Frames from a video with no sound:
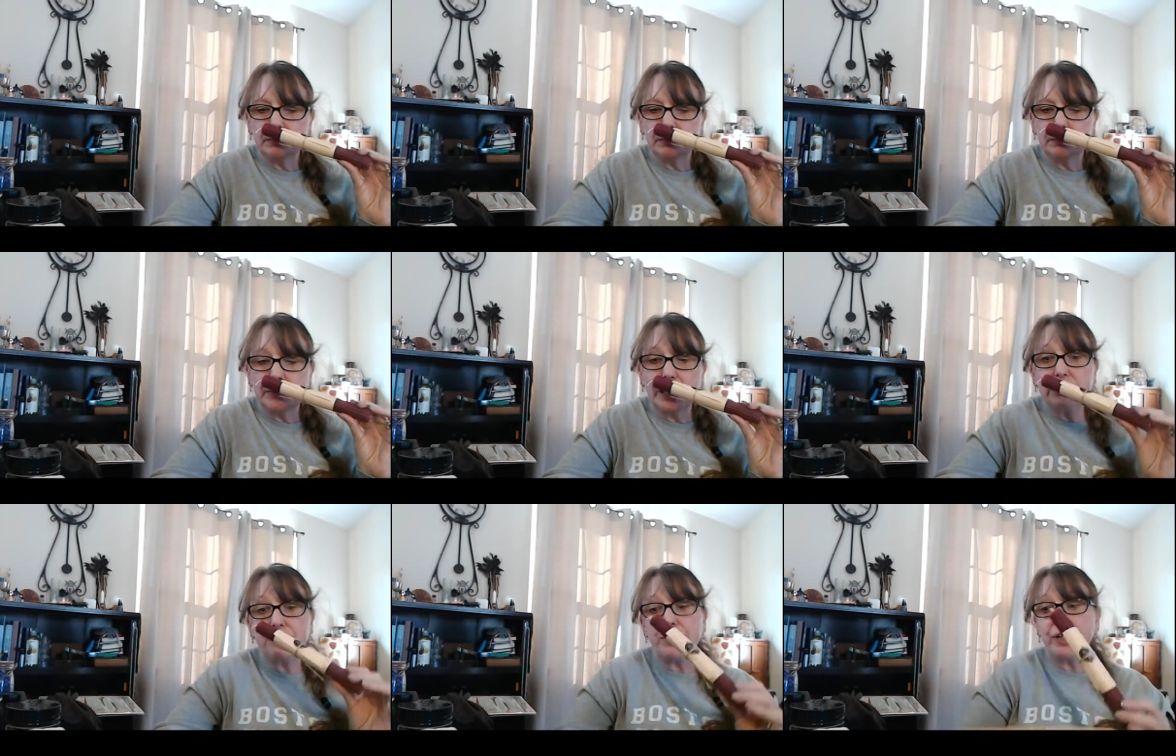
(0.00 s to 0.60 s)

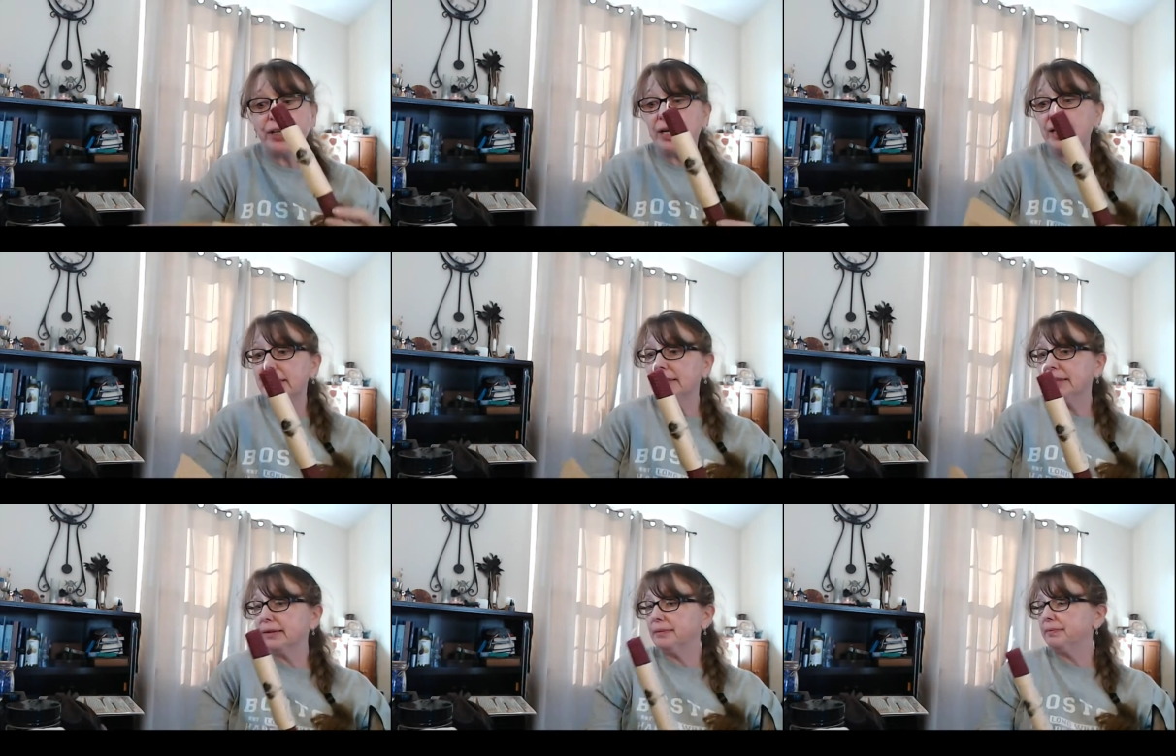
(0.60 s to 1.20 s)
That's very
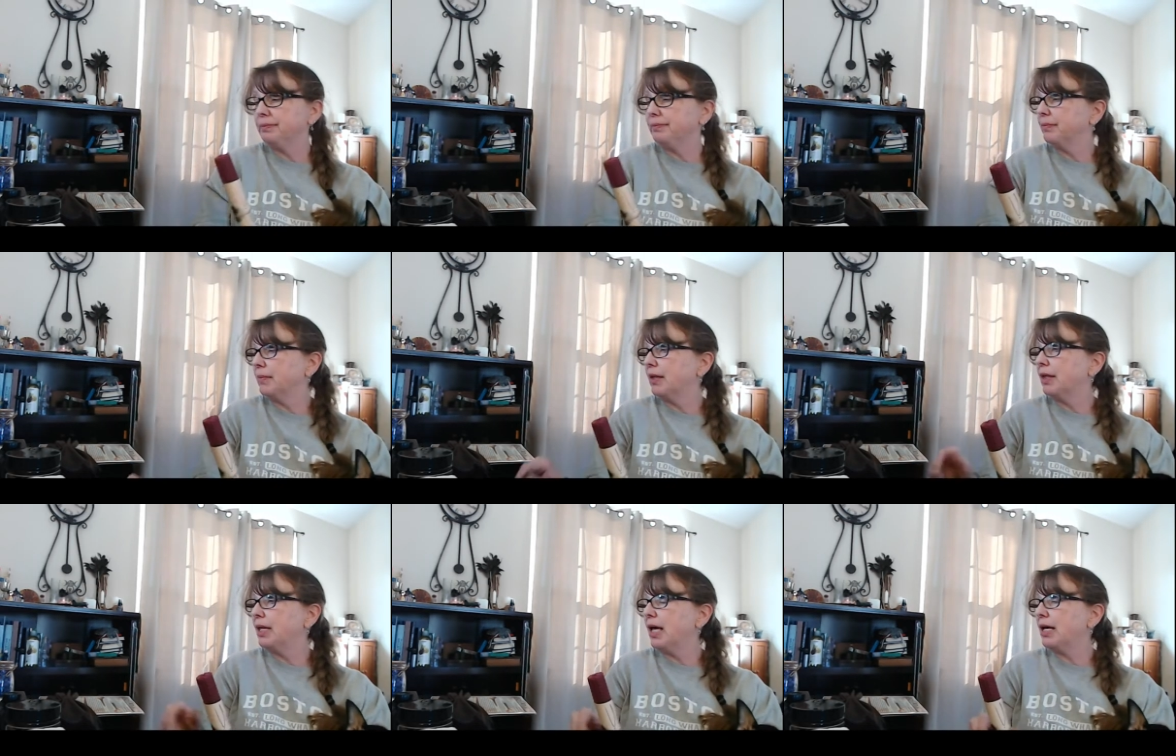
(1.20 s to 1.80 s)
nice.
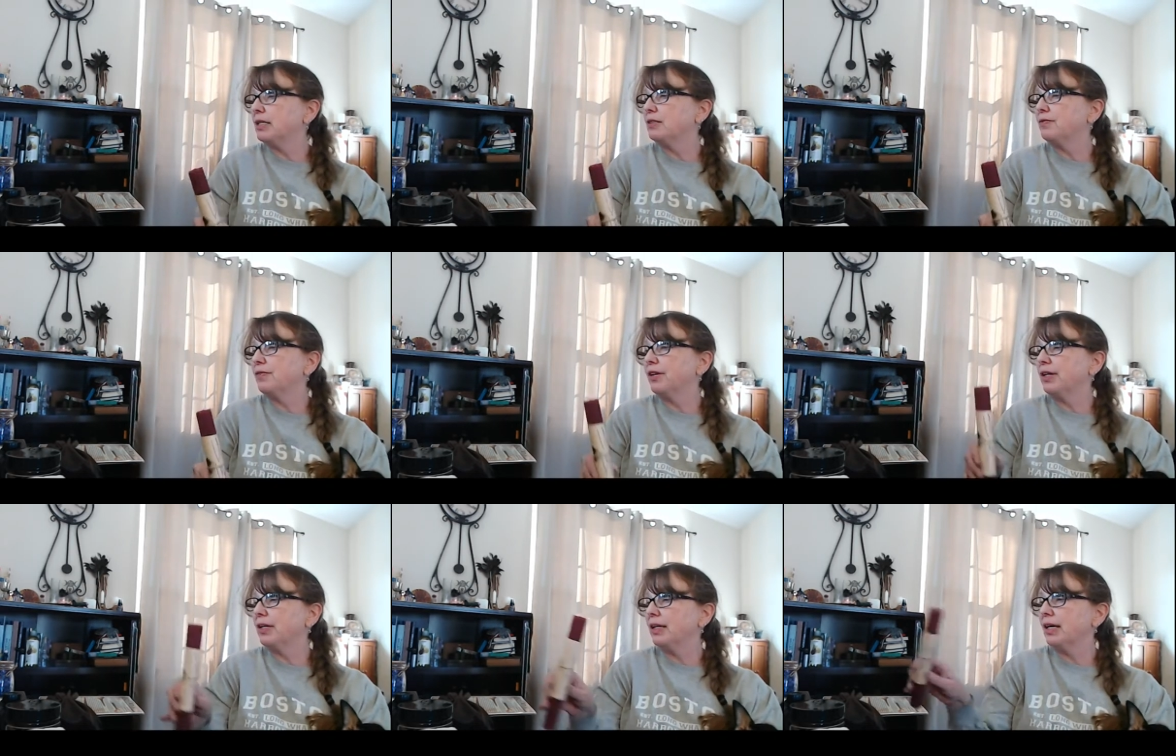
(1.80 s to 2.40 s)
That is
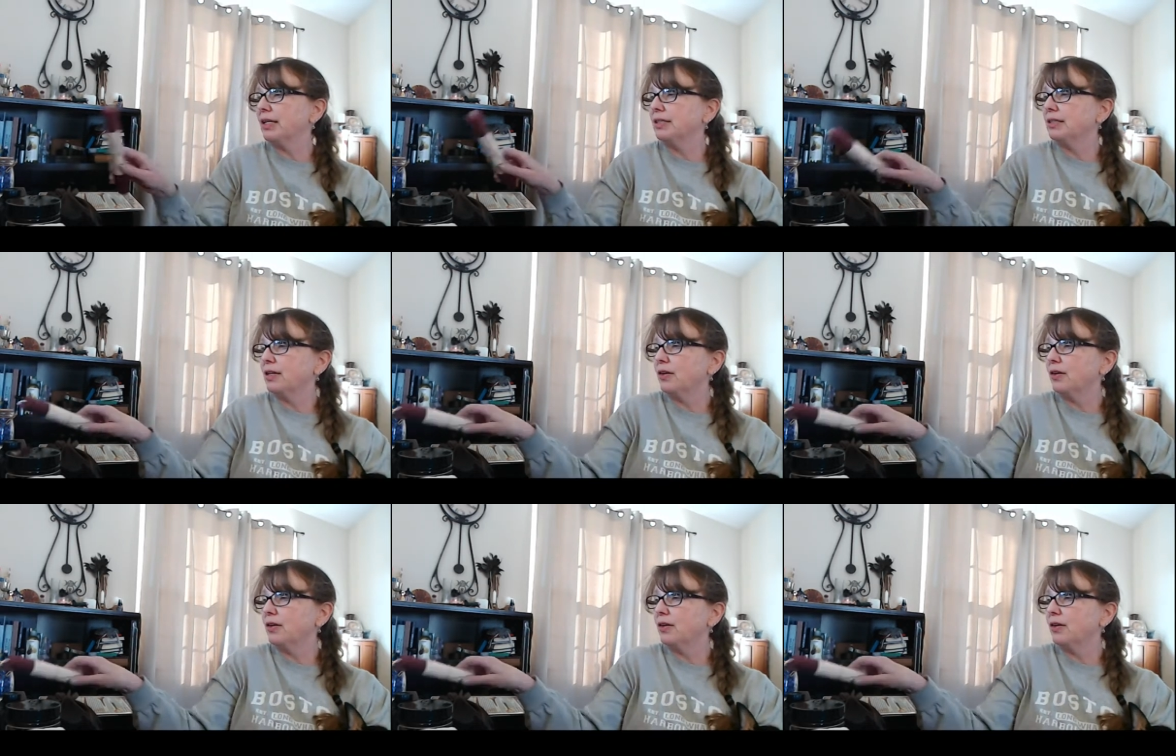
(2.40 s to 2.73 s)
very nice.